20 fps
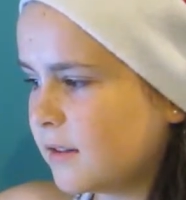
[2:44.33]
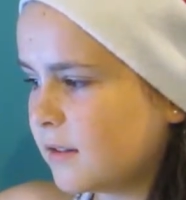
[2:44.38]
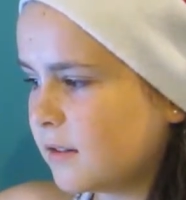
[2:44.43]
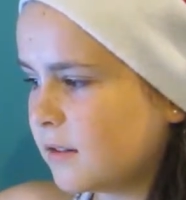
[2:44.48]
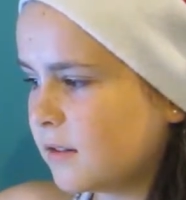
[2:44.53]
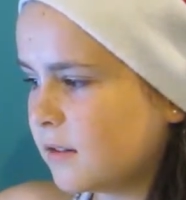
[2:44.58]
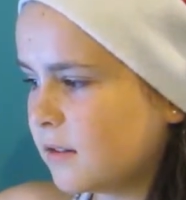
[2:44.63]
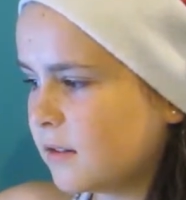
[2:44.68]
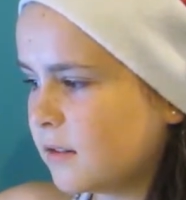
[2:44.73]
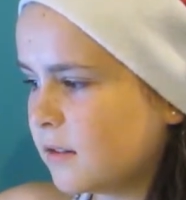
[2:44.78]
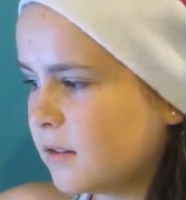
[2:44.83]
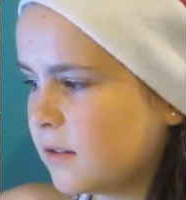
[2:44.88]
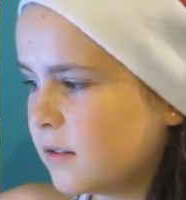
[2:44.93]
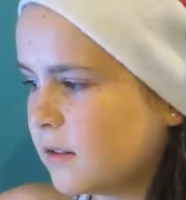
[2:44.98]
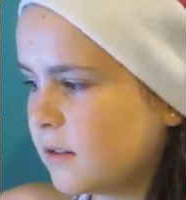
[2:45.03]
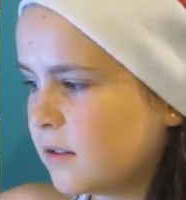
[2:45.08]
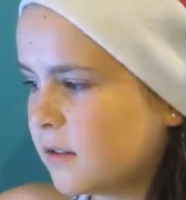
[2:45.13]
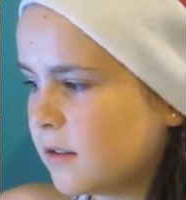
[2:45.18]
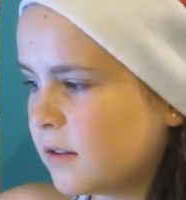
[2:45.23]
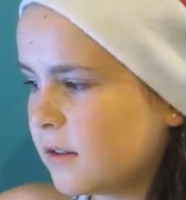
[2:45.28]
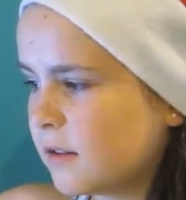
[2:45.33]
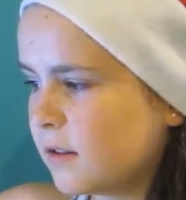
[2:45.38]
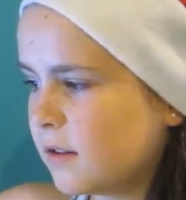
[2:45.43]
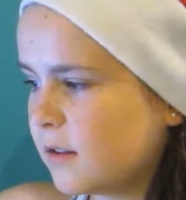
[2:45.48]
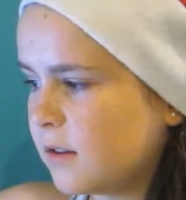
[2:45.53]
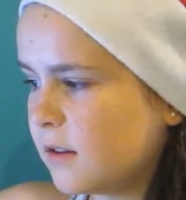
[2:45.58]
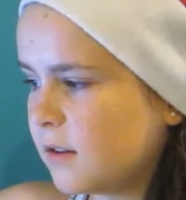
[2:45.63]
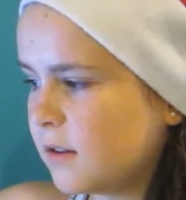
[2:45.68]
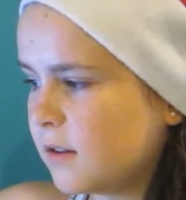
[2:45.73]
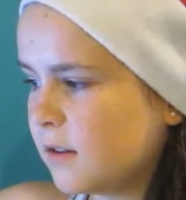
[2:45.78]

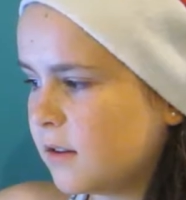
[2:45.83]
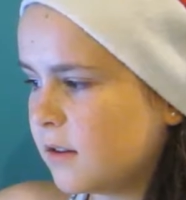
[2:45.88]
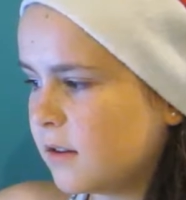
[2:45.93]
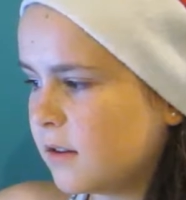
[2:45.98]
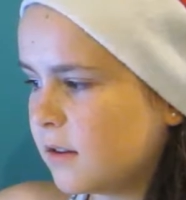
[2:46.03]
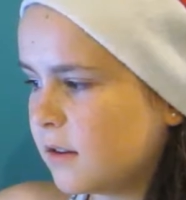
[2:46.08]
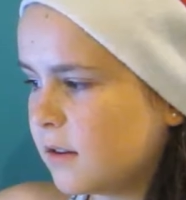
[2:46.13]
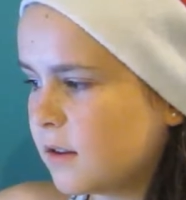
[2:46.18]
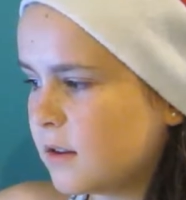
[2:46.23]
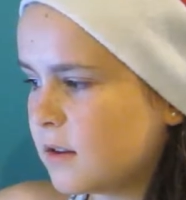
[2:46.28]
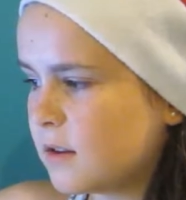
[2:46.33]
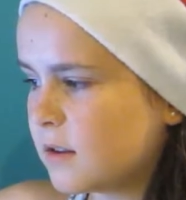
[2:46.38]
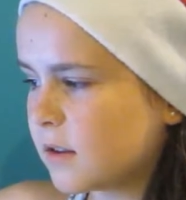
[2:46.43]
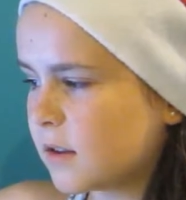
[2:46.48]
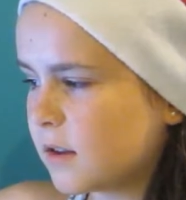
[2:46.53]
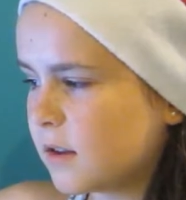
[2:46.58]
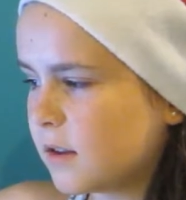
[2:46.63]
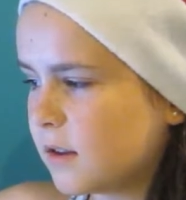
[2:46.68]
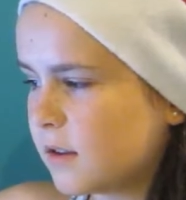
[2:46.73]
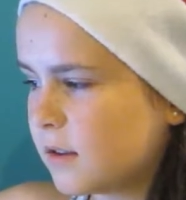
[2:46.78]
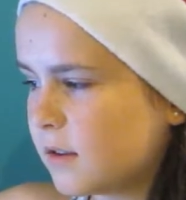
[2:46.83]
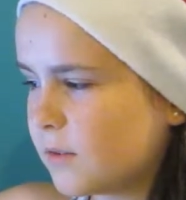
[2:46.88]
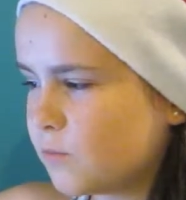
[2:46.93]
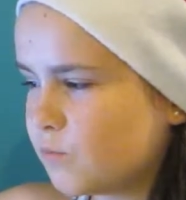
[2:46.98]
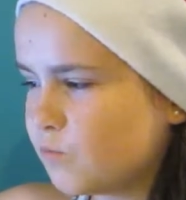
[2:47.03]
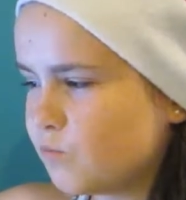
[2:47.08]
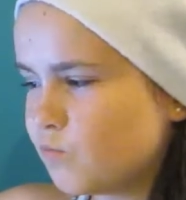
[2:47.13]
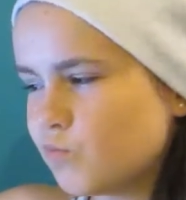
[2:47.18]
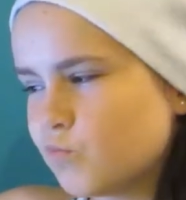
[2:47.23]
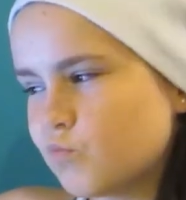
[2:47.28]

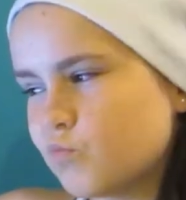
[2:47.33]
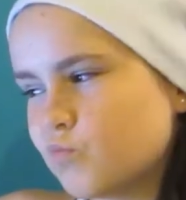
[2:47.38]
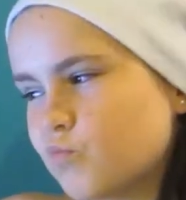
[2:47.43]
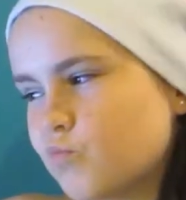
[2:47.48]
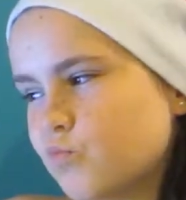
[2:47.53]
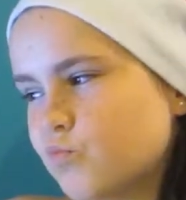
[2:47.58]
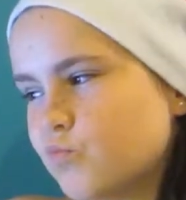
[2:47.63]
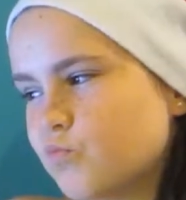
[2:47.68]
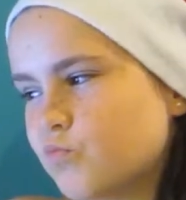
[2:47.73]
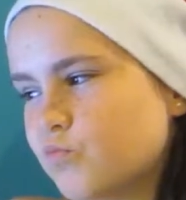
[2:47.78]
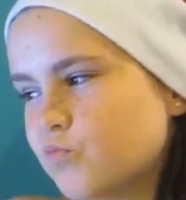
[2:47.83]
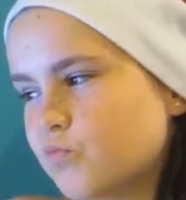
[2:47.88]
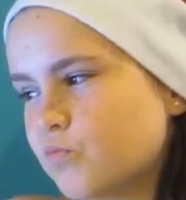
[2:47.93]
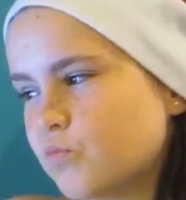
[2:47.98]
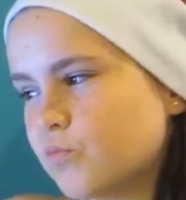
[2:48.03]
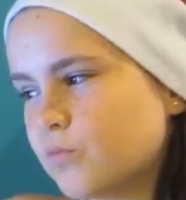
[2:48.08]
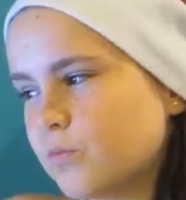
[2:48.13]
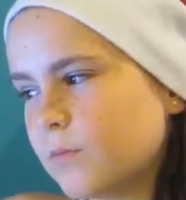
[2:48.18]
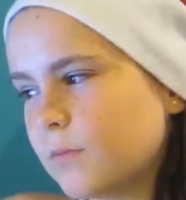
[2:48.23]
(silence)